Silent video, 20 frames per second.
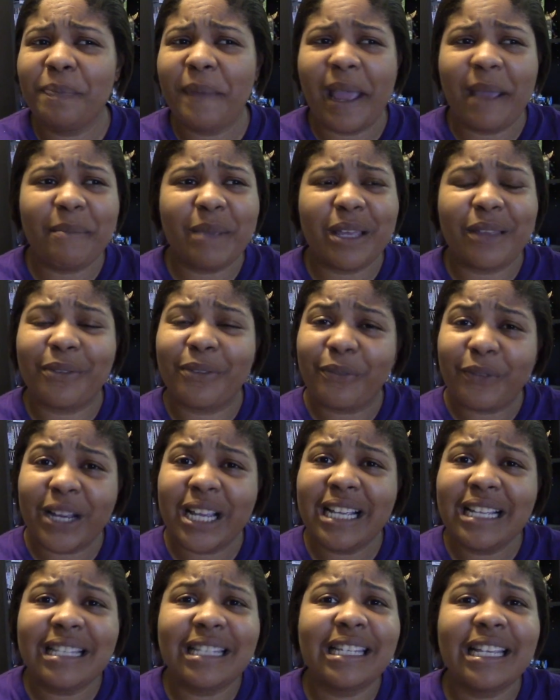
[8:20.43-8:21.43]
maybe
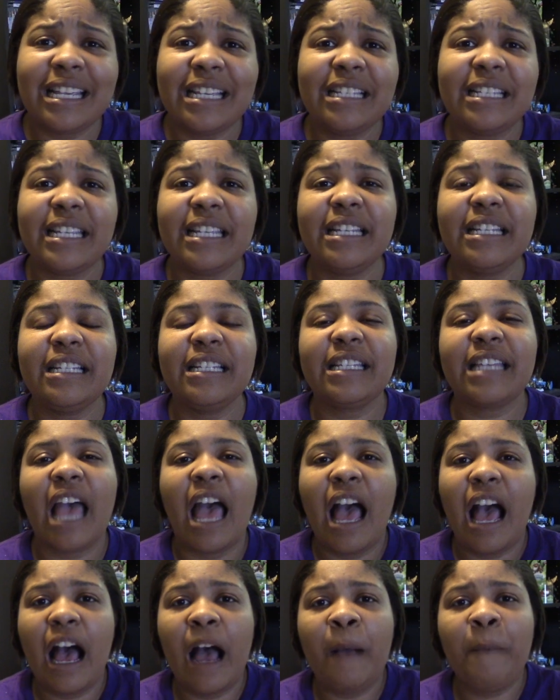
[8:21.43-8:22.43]
3 seasons
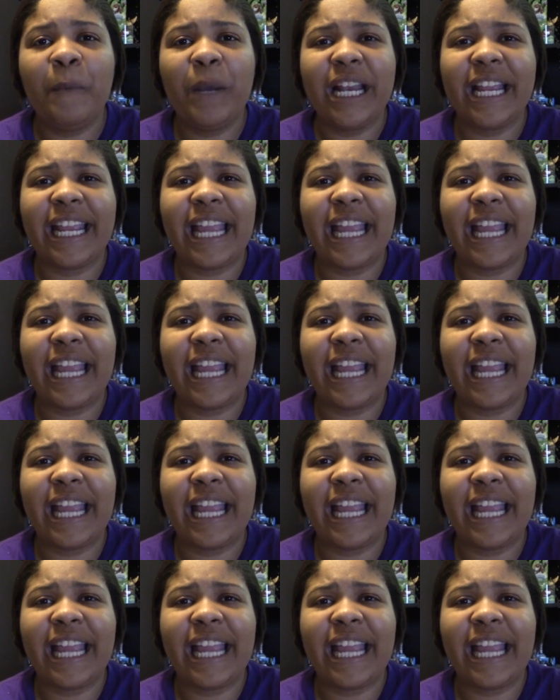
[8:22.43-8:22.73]
when